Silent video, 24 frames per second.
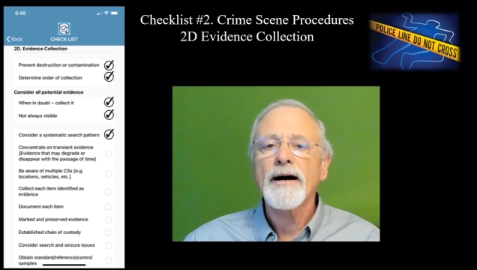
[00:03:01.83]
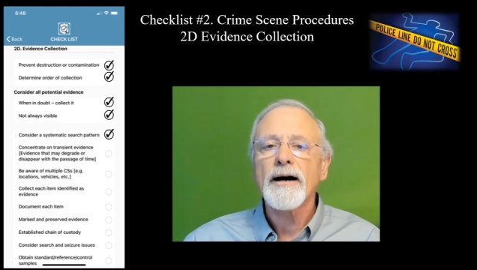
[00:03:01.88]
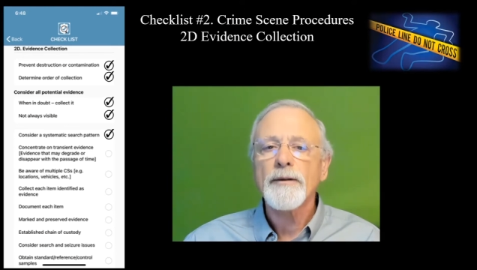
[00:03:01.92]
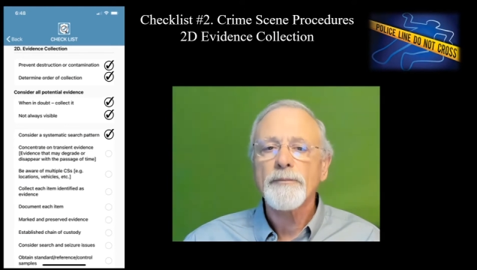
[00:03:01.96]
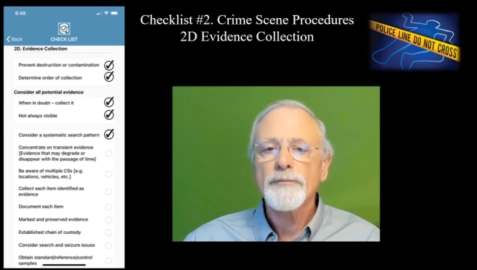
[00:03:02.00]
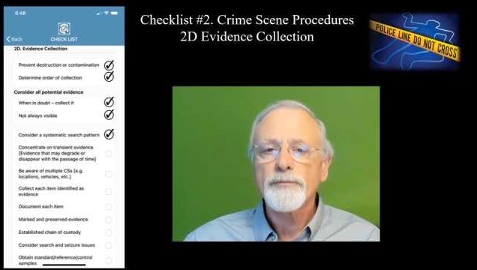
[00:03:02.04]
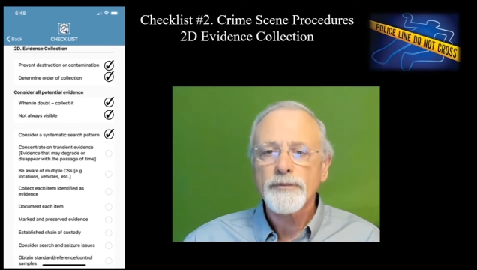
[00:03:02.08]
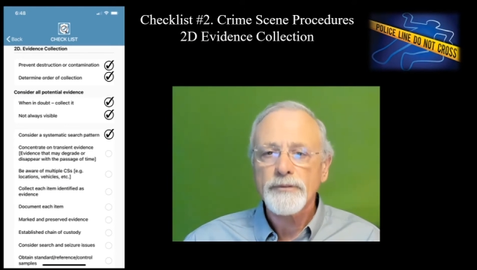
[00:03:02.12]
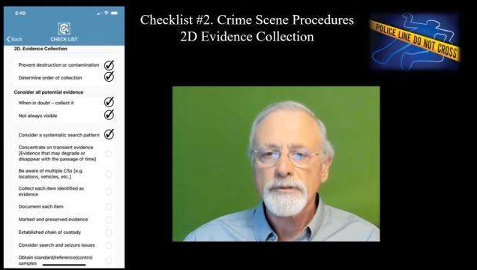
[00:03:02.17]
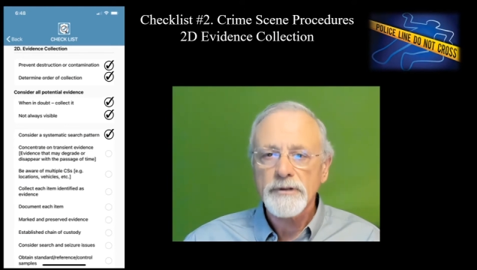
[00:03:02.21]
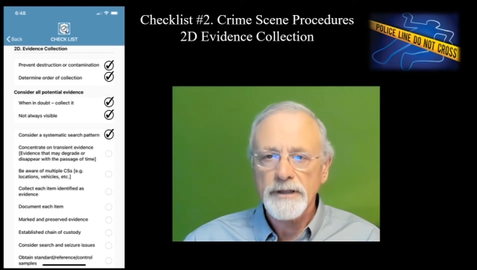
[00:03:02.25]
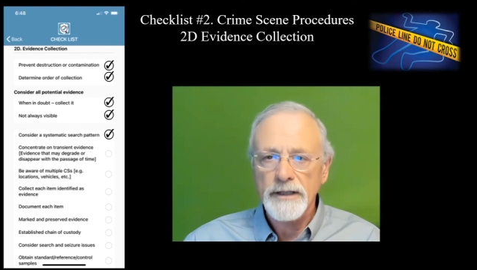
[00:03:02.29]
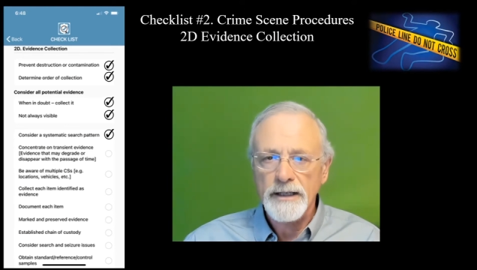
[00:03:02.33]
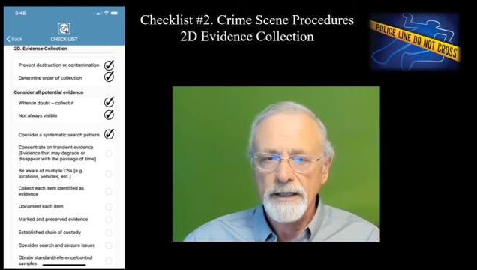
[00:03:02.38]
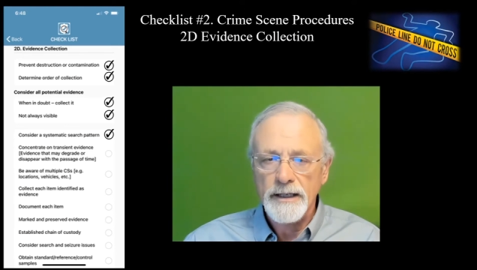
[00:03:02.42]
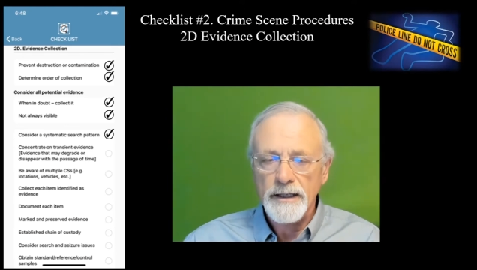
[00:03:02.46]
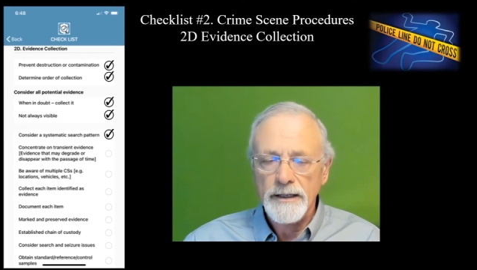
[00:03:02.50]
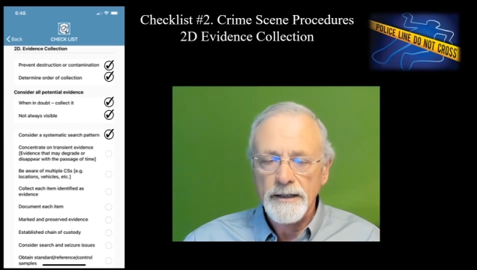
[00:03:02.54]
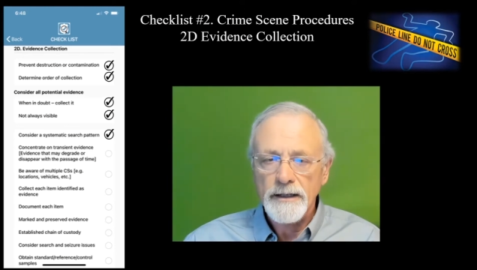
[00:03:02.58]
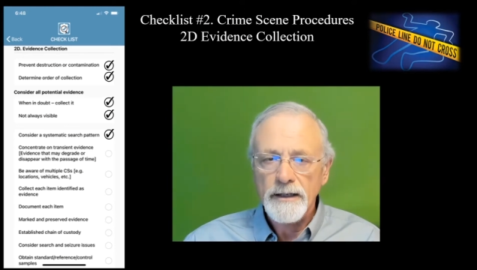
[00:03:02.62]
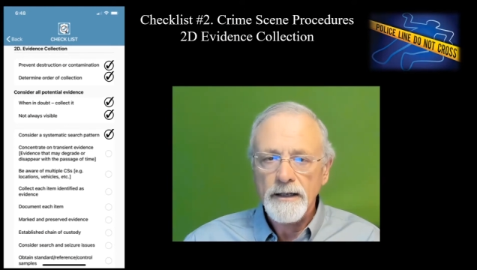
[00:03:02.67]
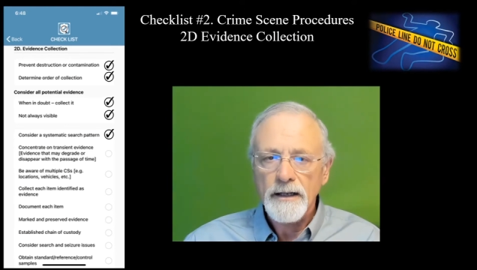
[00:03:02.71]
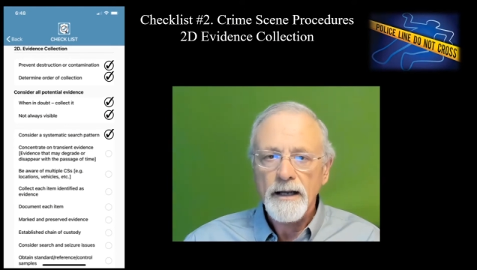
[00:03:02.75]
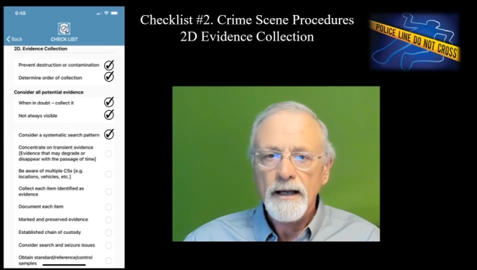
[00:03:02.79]
a
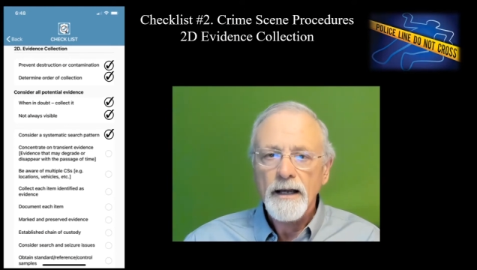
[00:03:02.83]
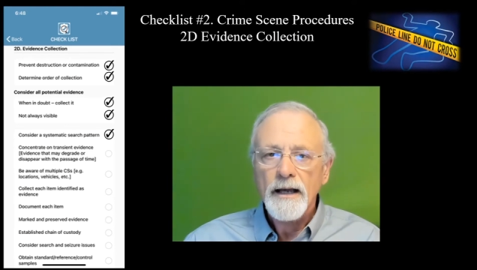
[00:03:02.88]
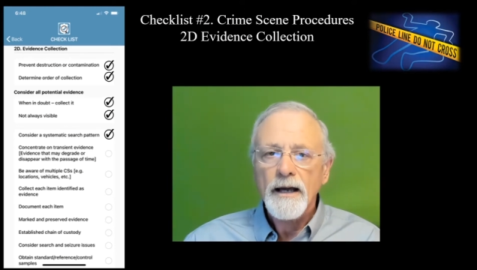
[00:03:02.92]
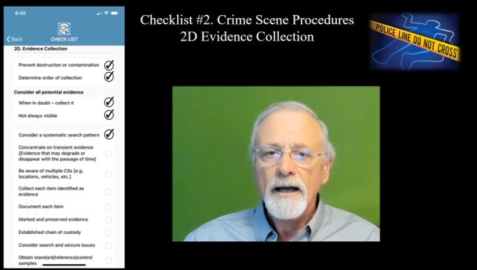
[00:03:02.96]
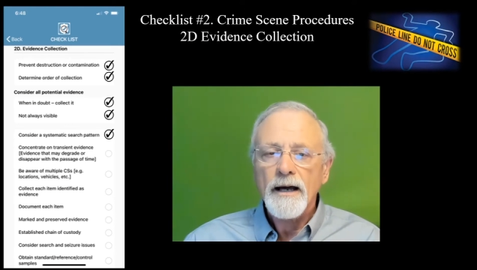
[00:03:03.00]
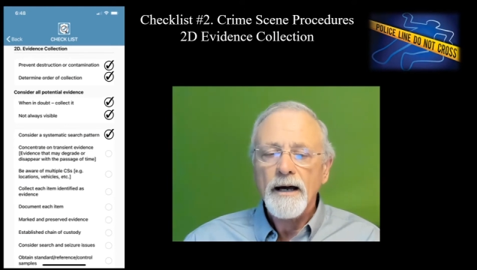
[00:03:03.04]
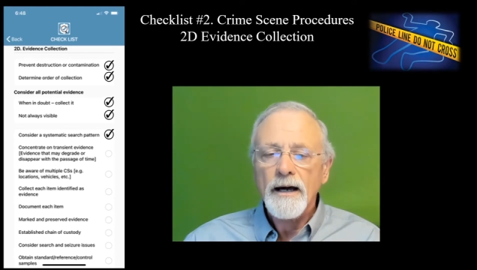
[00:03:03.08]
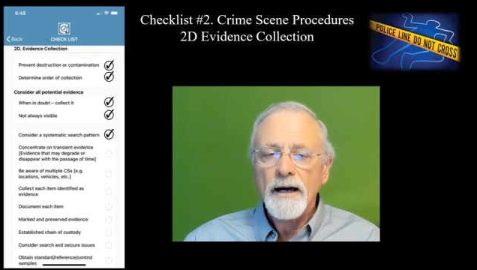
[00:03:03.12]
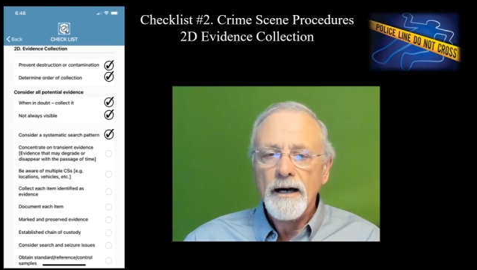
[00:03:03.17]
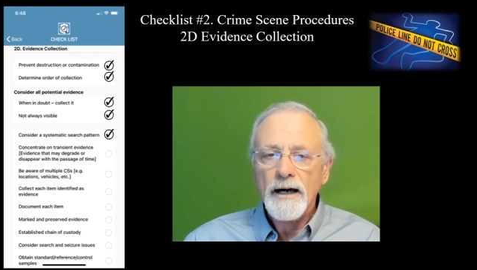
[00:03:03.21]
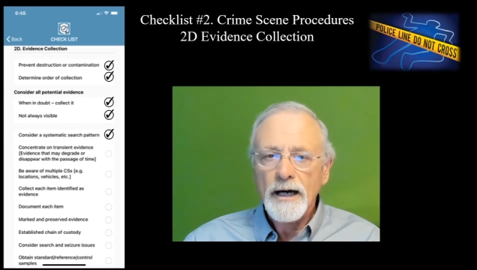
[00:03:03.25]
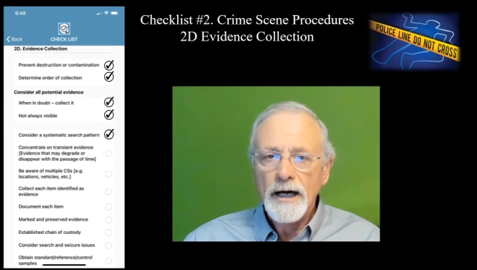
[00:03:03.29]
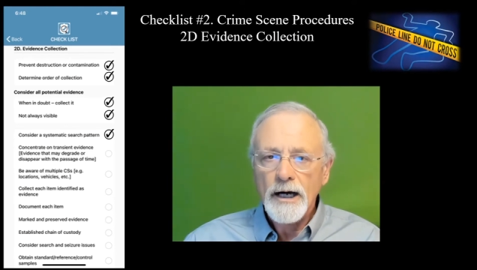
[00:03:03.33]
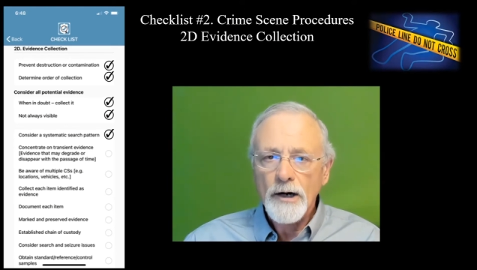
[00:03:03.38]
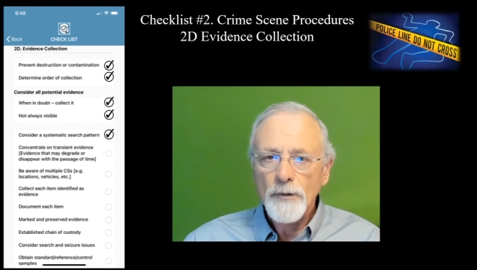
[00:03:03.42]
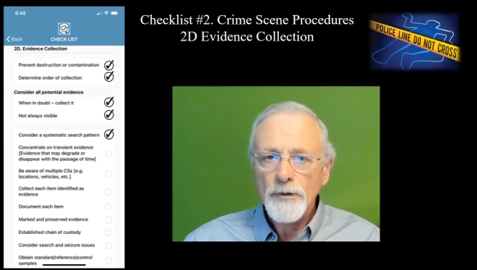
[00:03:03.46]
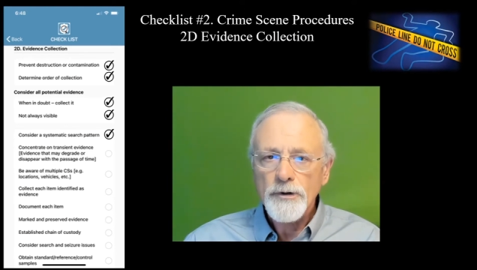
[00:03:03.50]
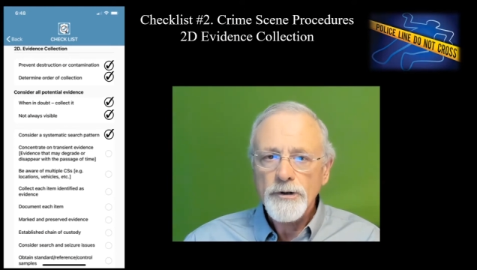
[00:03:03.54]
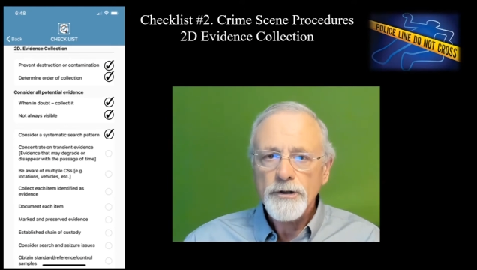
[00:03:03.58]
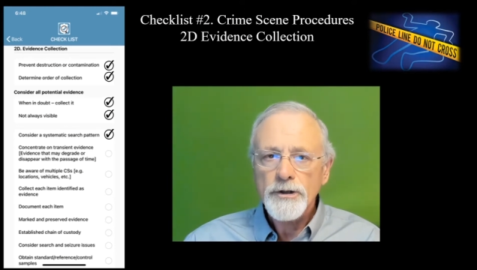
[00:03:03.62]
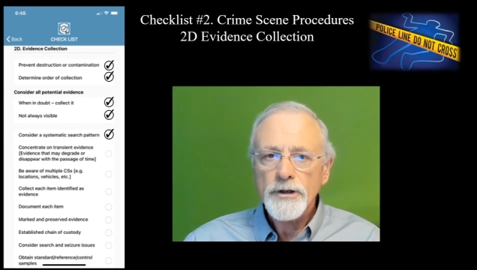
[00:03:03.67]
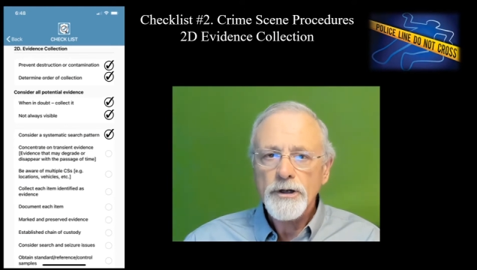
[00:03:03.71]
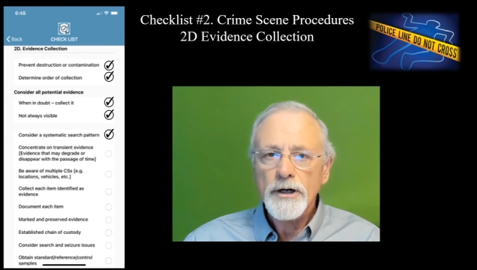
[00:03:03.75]
plan. How are you